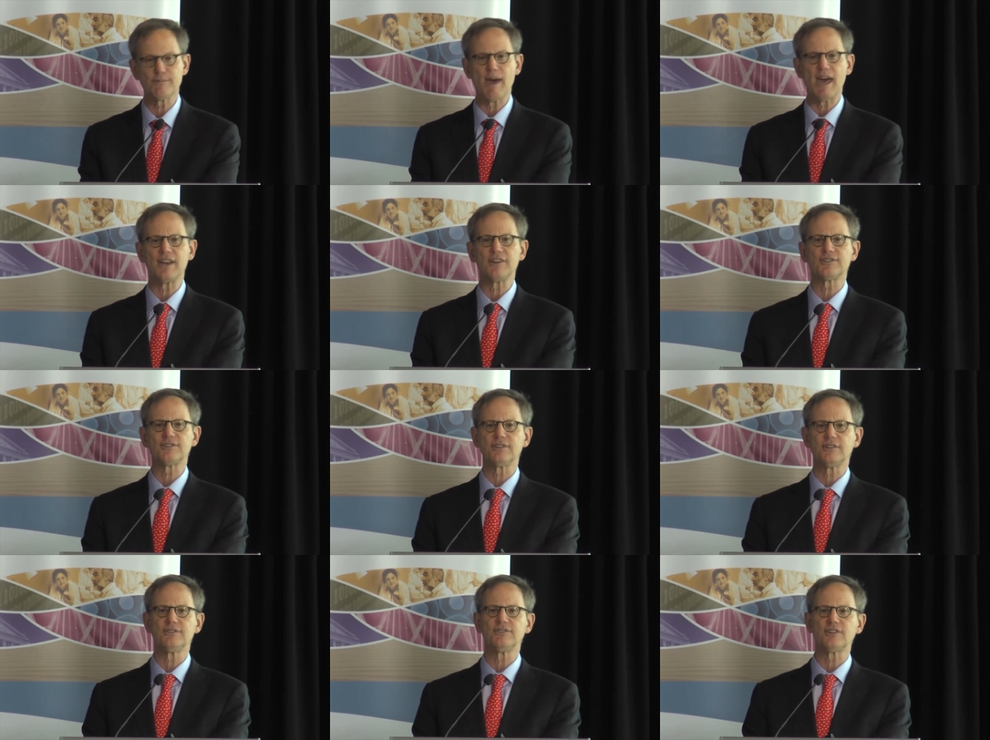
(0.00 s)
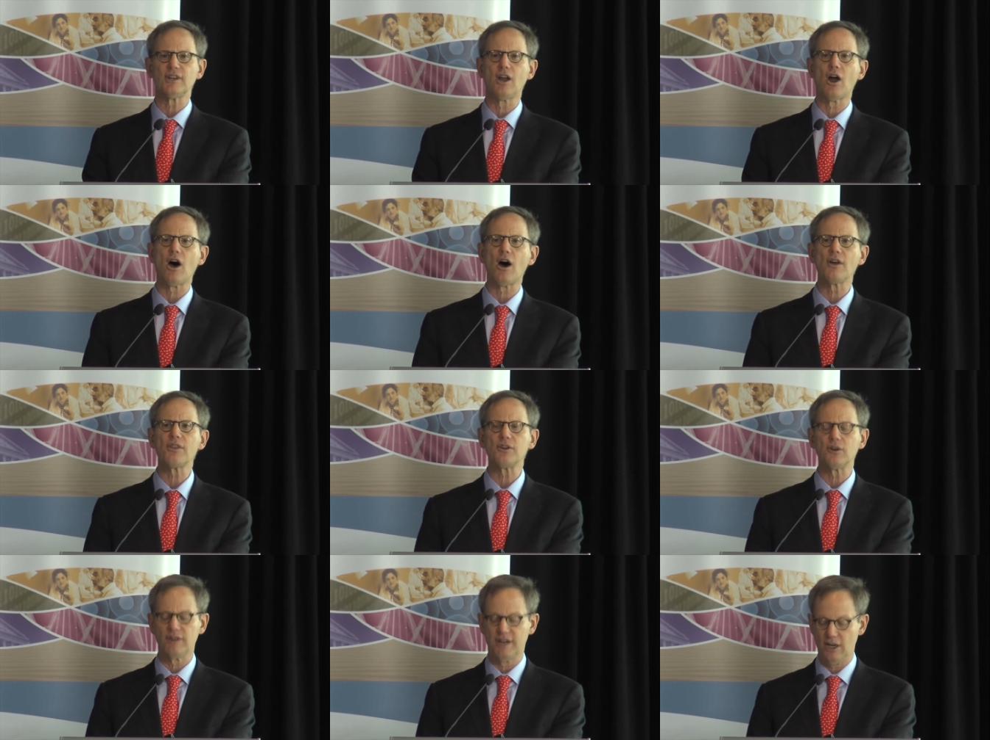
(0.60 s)
medicines and
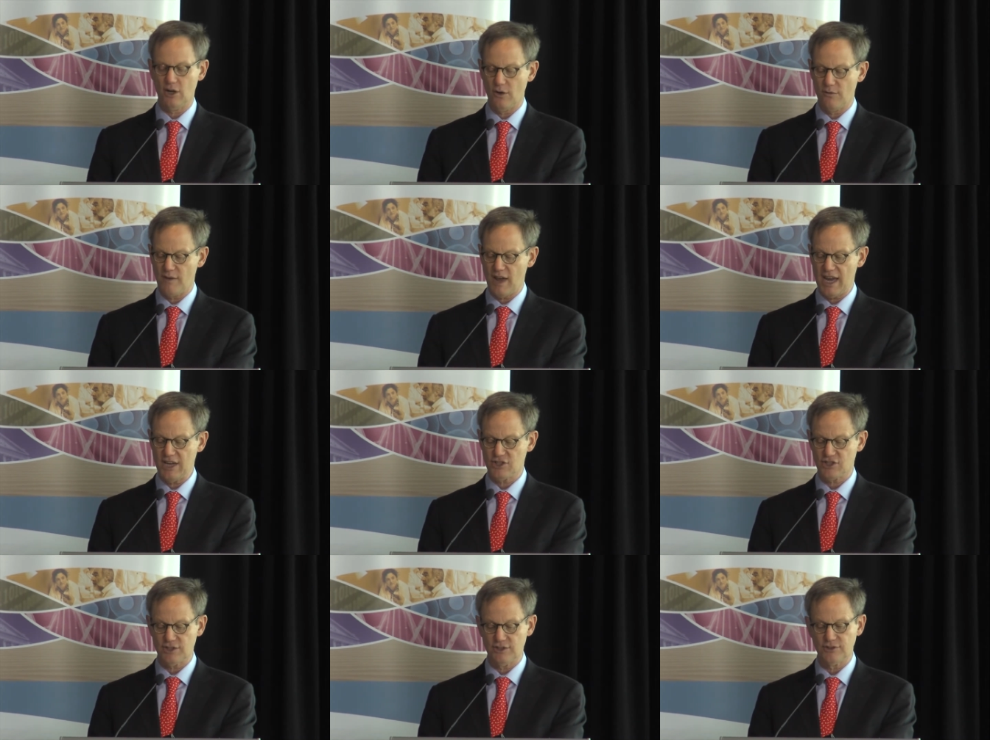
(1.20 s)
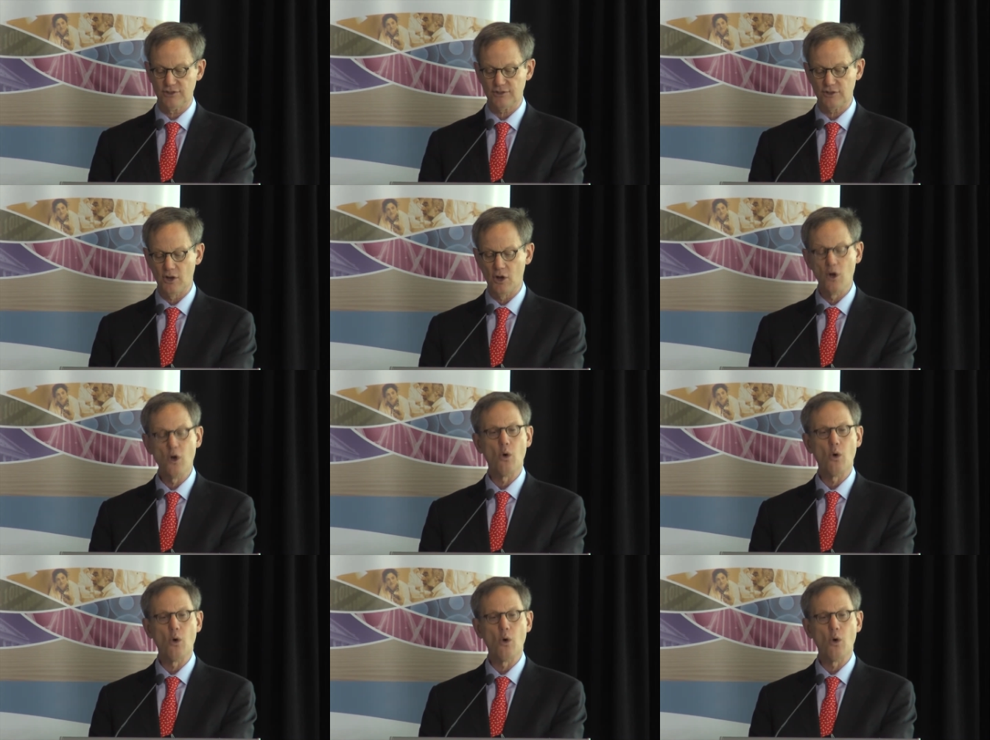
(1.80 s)
other innovations,